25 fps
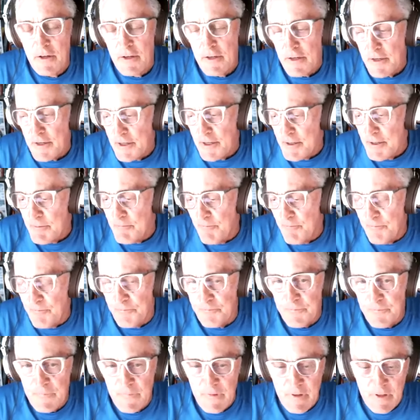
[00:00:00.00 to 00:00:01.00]

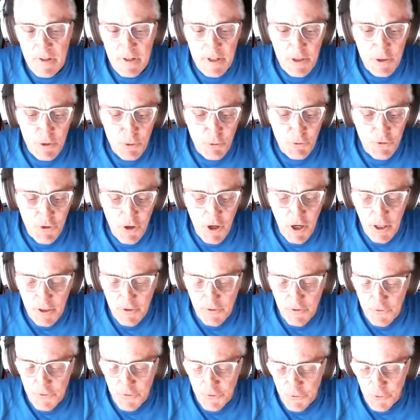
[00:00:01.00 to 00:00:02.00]
Um, he goes
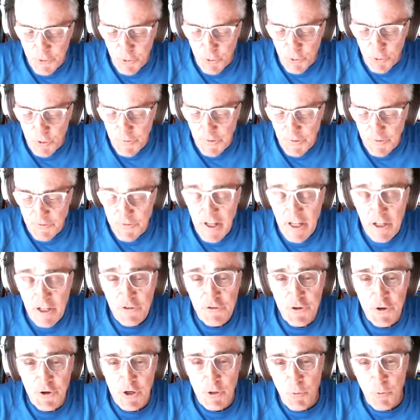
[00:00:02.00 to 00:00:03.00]
on to the next
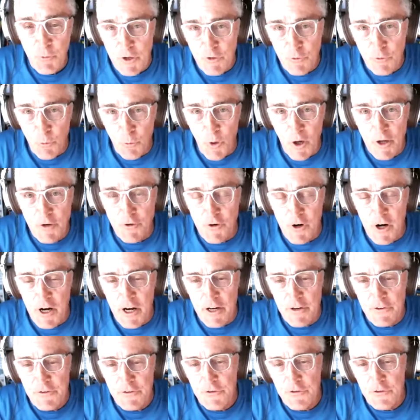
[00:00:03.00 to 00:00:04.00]
year, he wins one
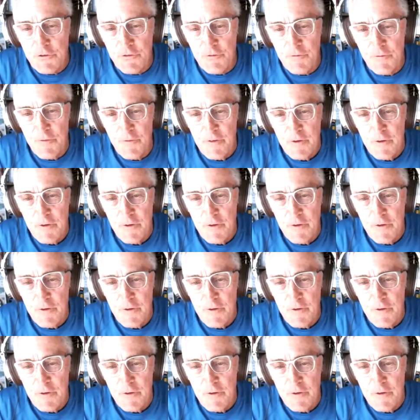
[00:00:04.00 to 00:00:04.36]
race